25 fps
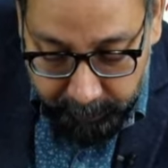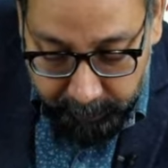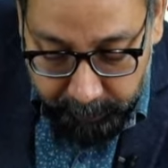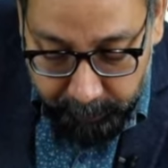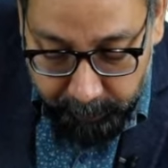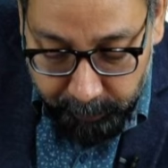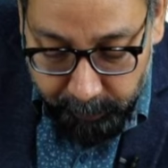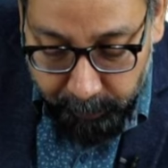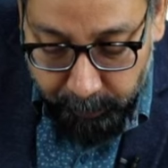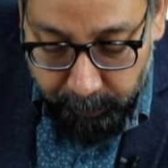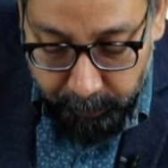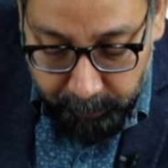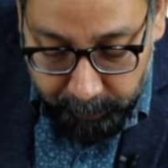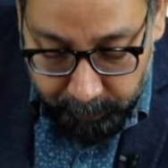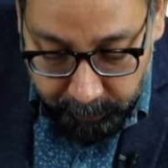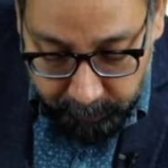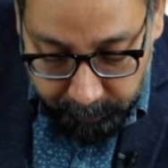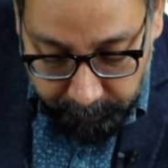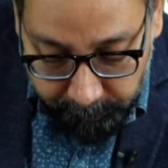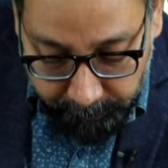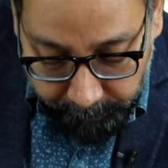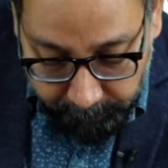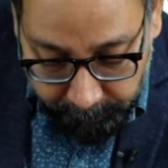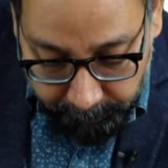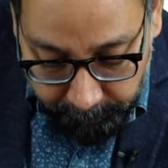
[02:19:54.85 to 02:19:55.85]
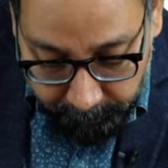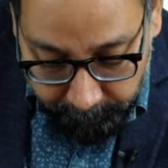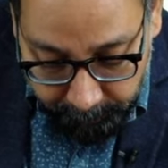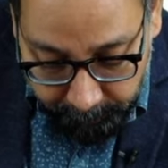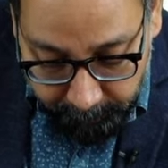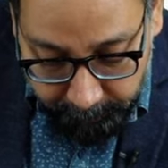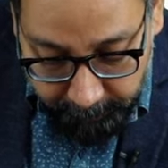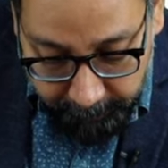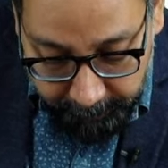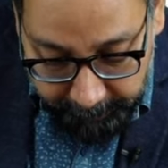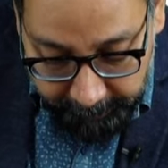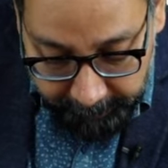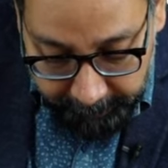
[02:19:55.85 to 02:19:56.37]
to
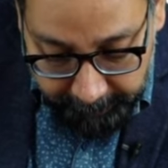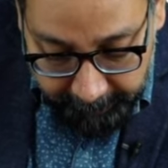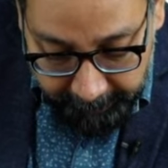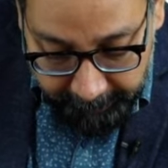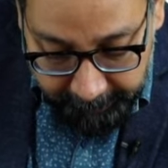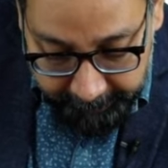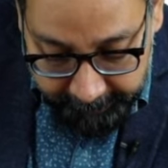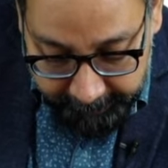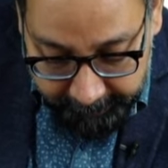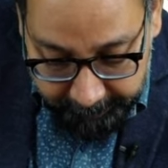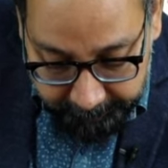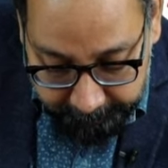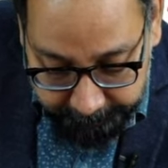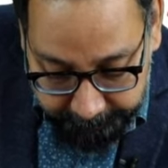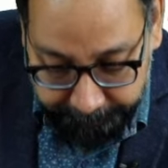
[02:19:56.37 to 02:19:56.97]
one eye.